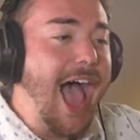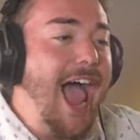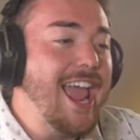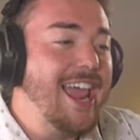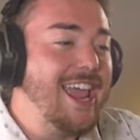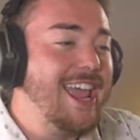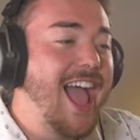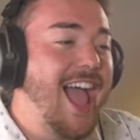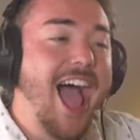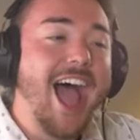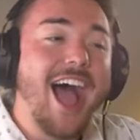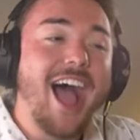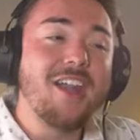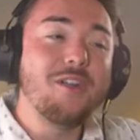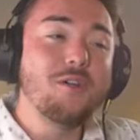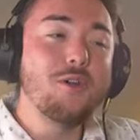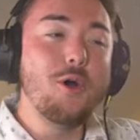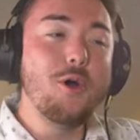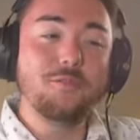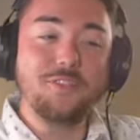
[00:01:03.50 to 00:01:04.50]
I, I
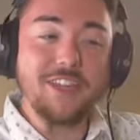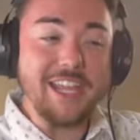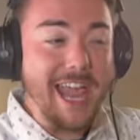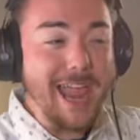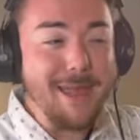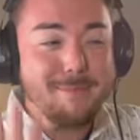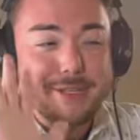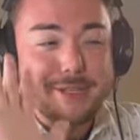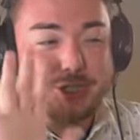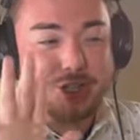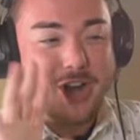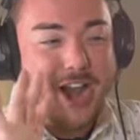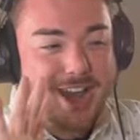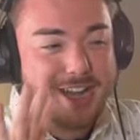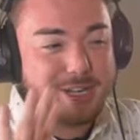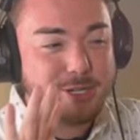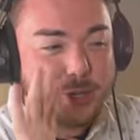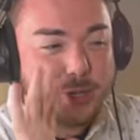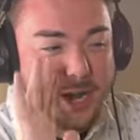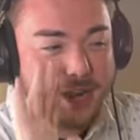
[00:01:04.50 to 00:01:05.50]
don't know if the game is
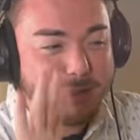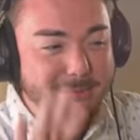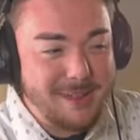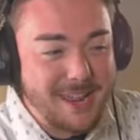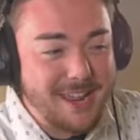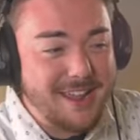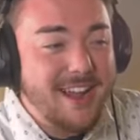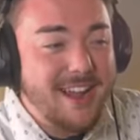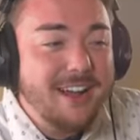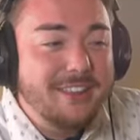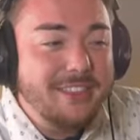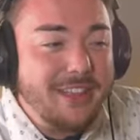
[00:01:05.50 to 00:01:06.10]
trying to trick me.